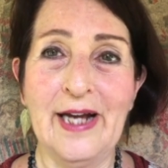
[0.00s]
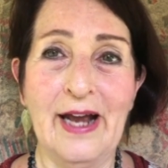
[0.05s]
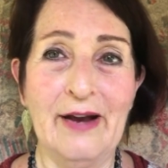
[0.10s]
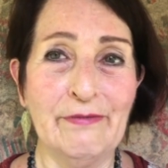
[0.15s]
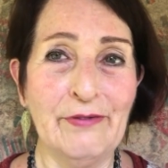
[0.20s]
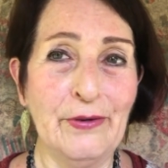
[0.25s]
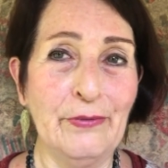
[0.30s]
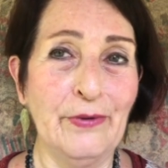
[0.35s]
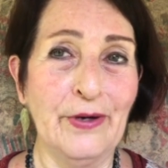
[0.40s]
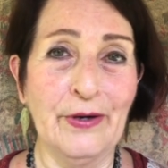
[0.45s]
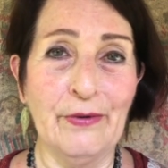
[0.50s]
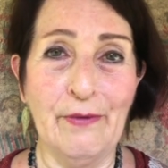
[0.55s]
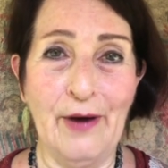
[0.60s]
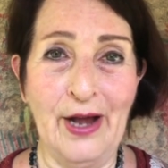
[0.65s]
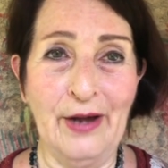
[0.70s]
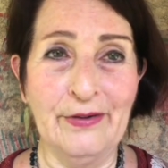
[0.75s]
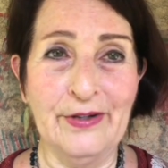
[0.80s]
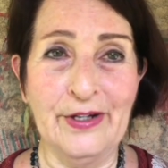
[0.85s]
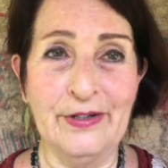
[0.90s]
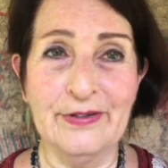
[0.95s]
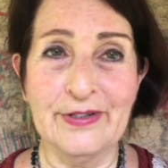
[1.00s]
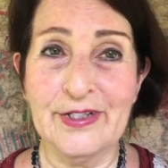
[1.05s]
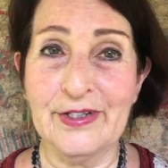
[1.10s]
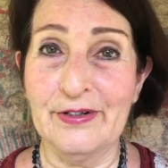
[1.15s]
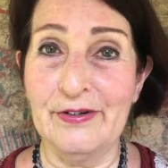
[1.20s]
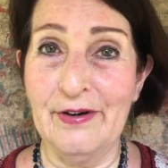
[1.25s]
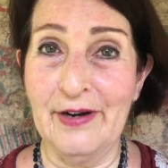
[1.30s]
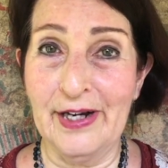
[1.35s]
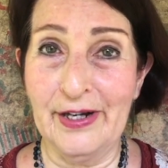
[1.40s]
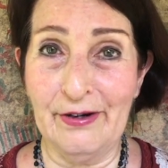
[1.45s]
everyone around you is
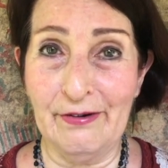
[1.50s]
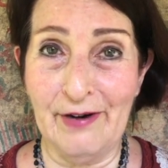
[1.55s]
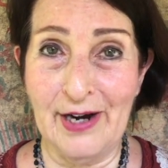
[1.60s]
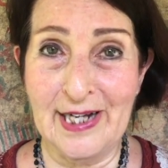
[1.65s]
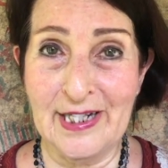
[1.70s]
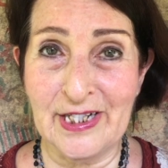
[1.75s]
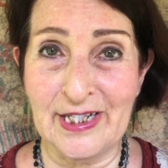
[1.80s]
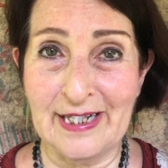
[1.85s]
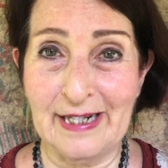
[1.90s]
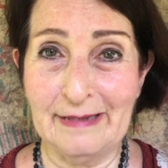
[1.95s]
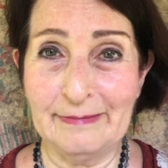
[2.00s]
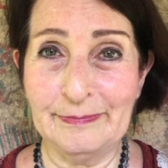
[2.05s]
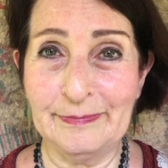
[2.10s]
going crazy.